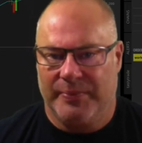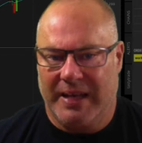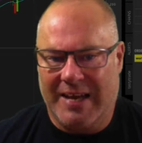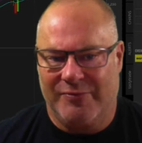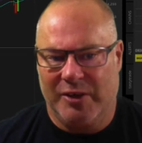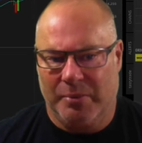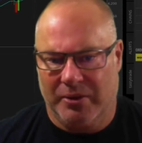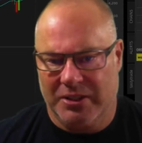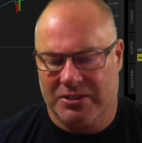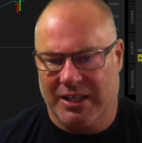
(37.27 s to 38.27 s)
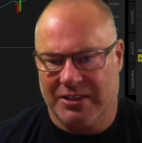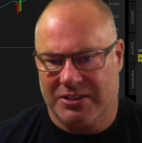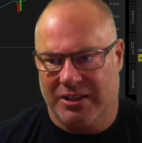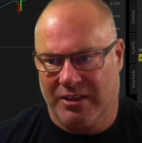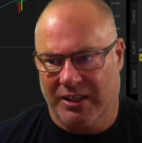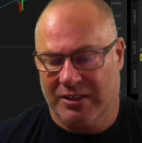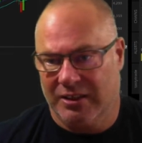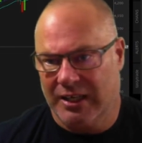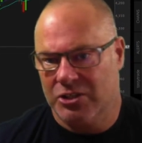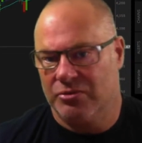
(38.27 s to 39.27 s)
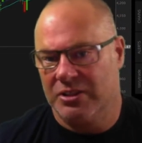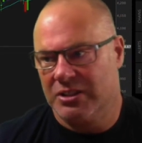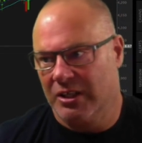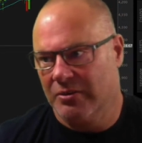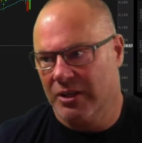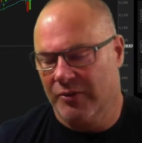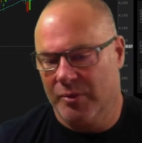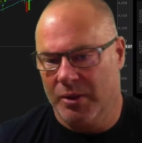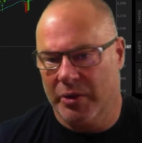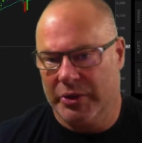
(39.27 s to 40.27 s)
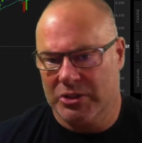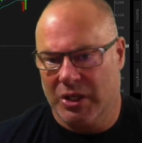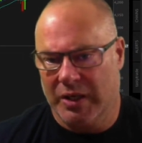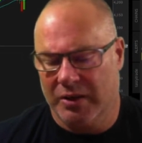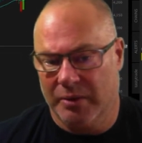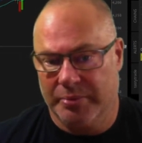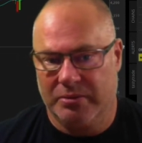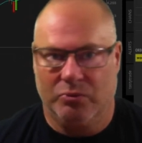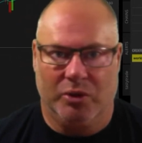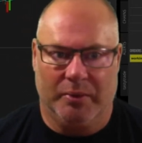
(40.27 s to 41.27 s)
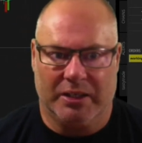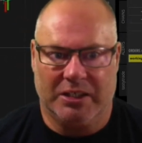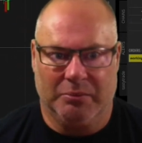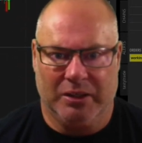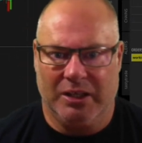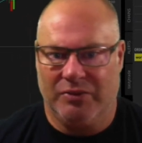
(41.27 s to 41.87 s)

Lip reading: everybody tends to think, and naturally so, that if the market's going up, we're making money.